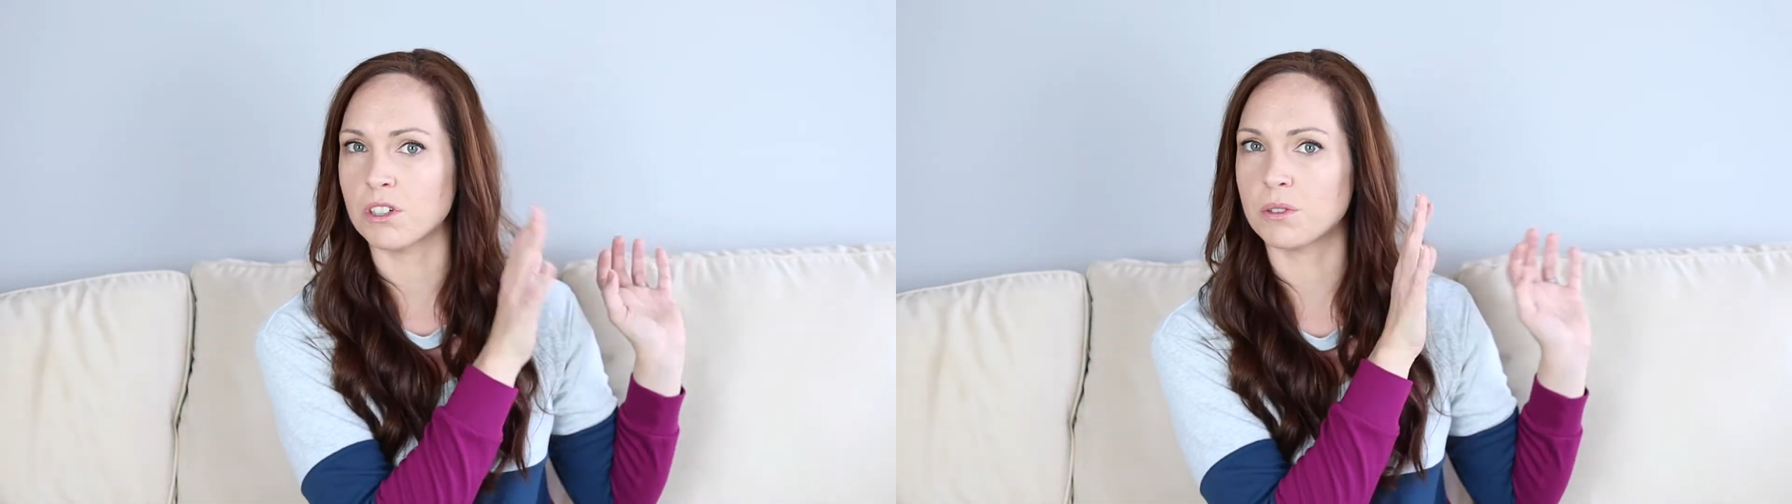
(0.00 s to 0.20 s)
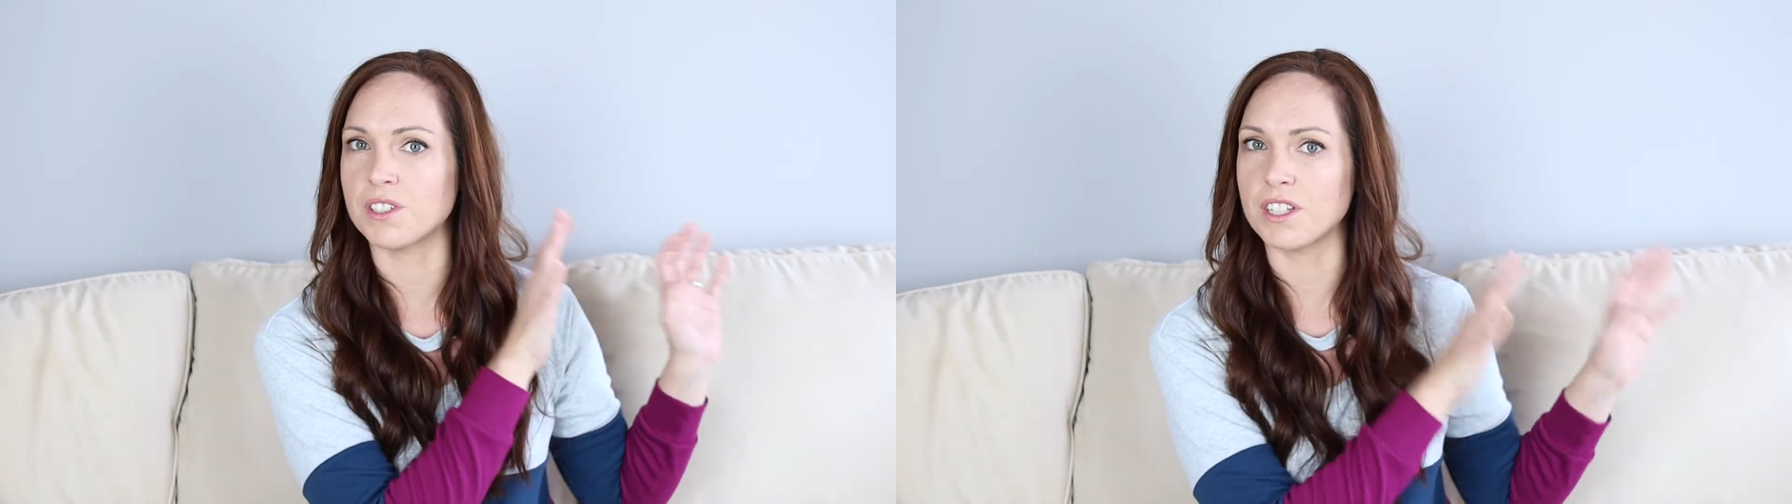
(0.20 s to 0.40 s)

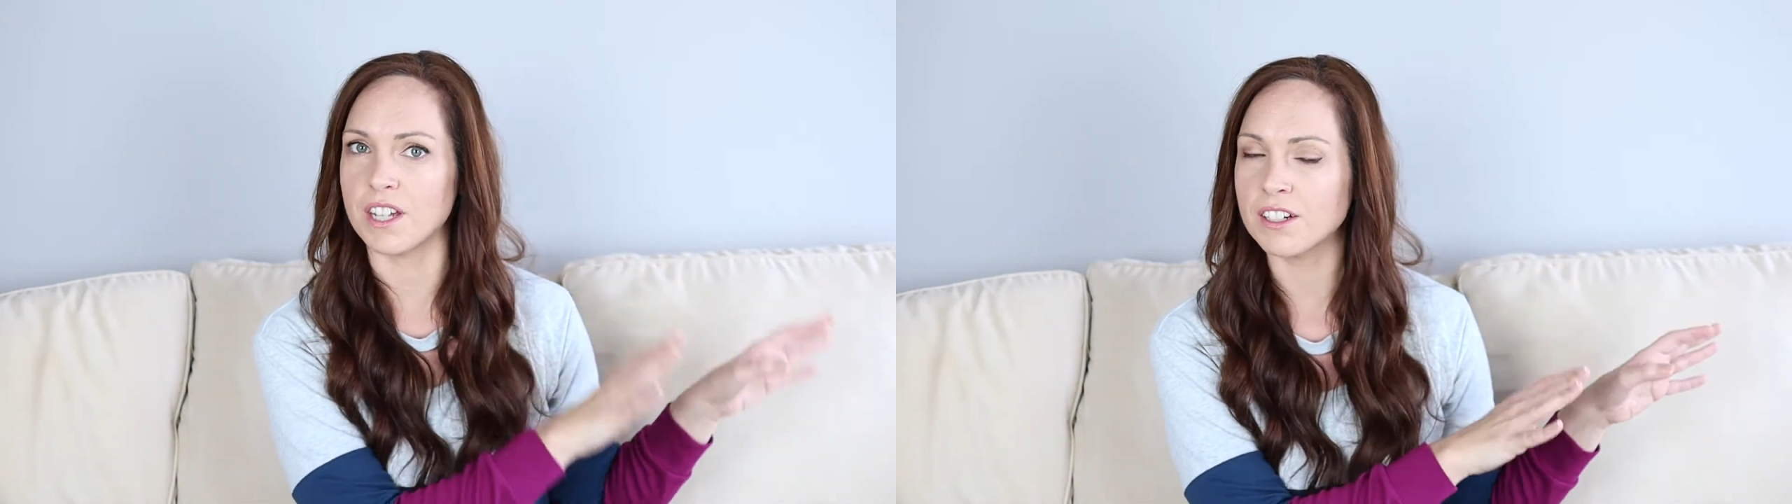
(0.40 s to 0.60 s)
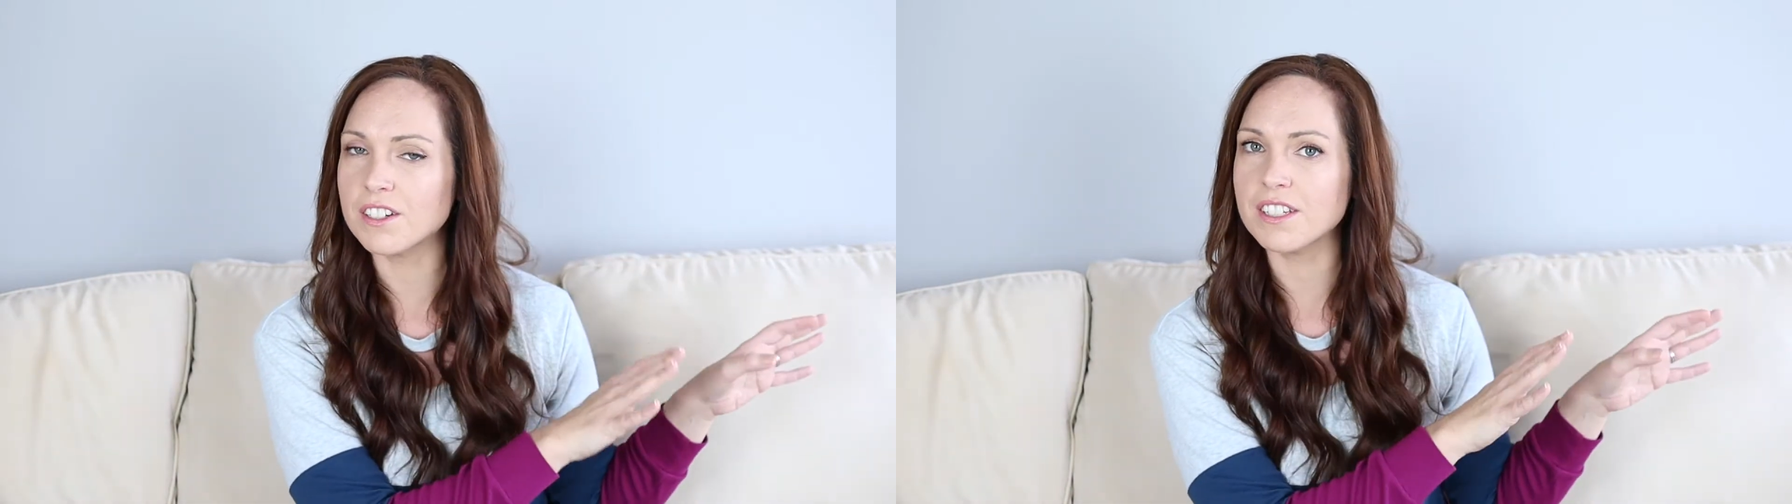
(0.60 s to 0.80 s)
towards the
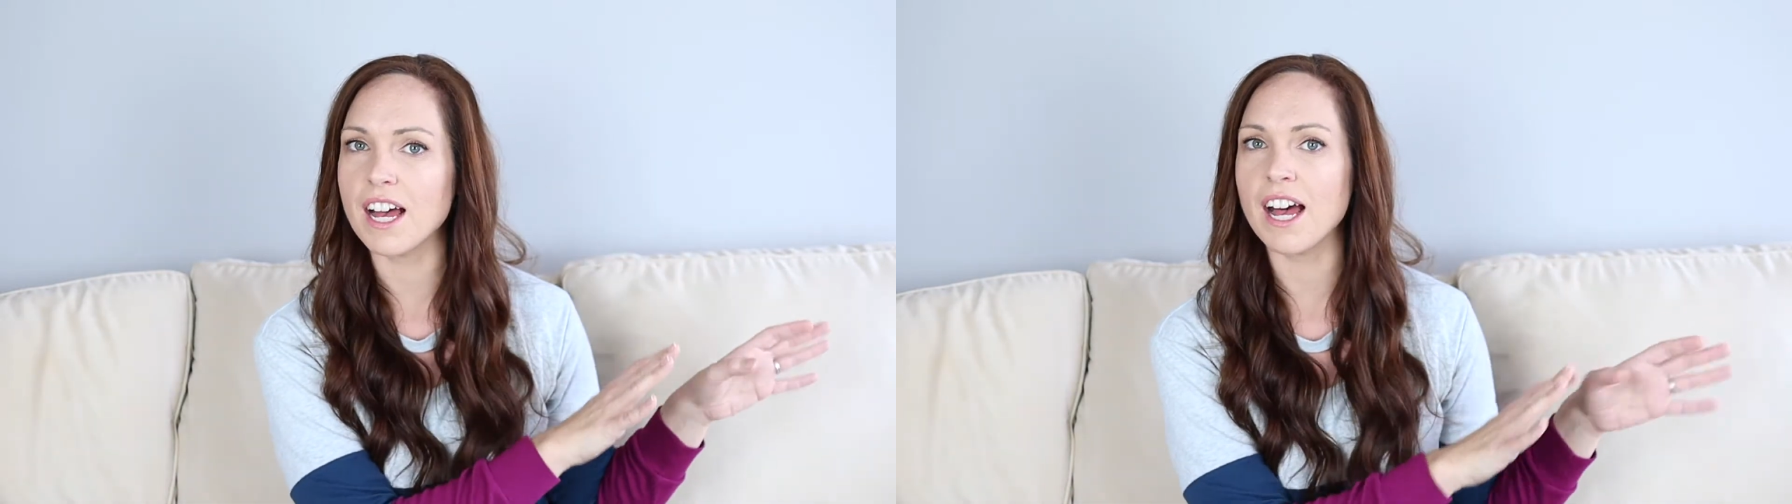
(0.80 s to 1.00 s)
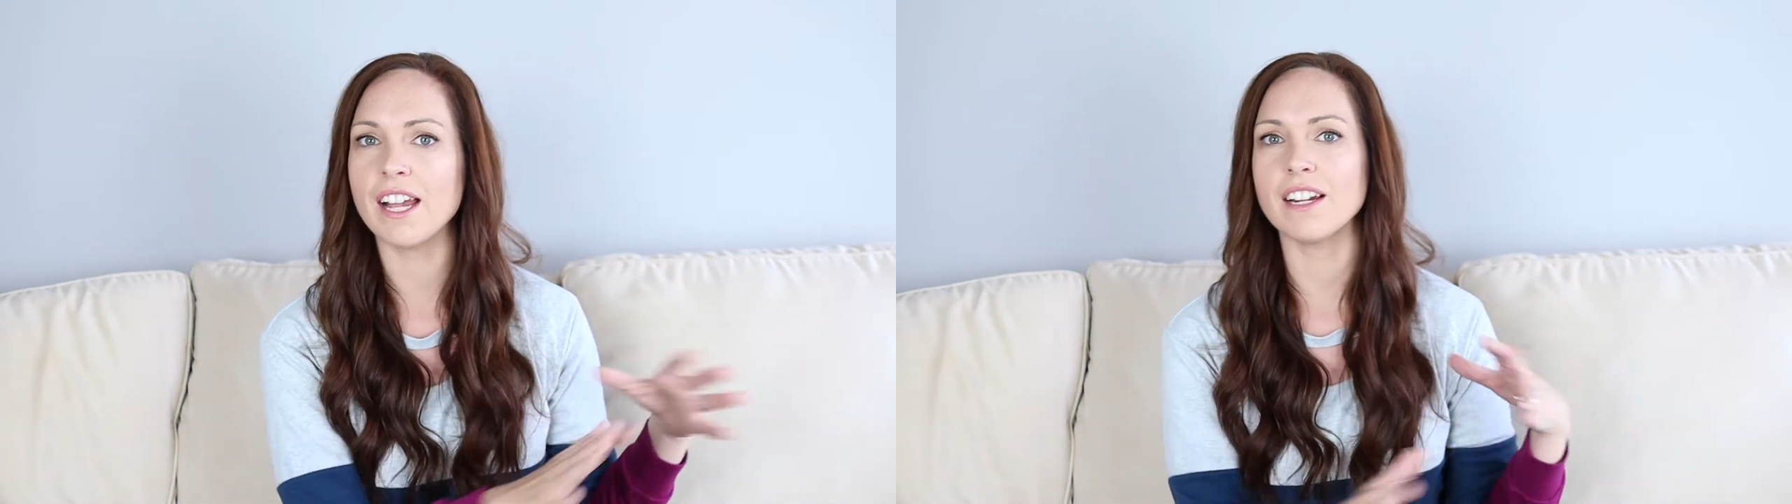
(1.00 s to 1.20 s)
younger
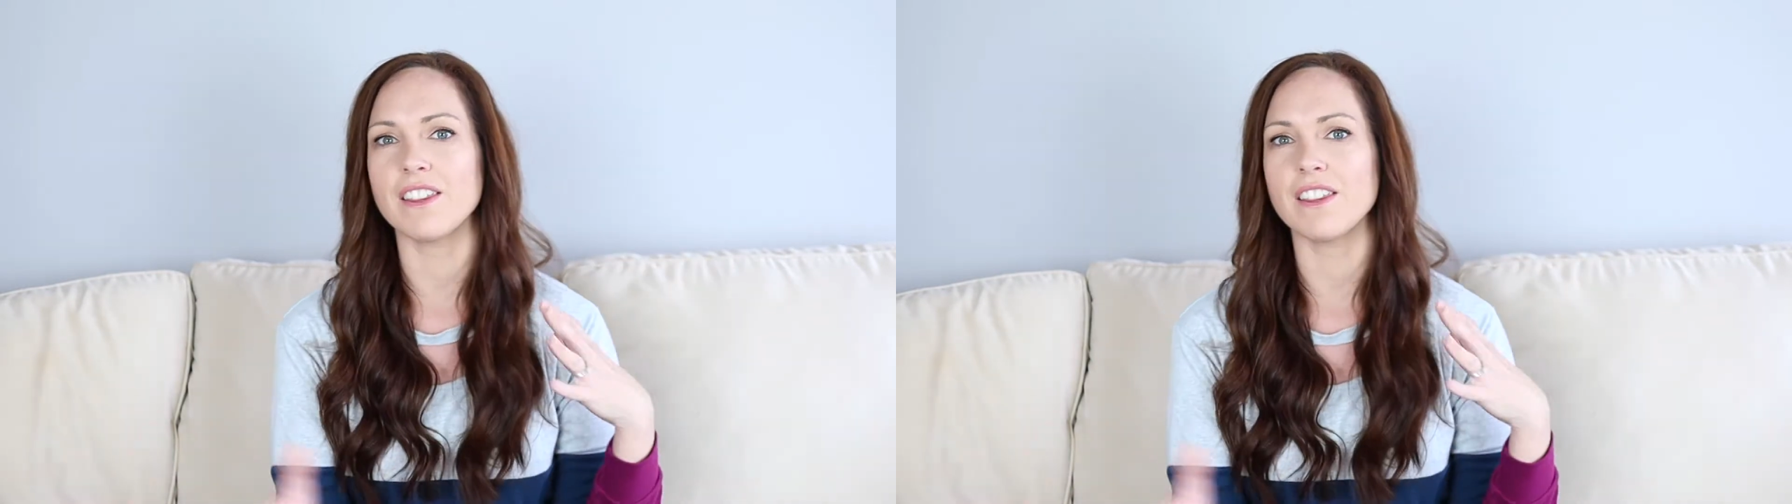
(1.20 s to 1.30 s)
side,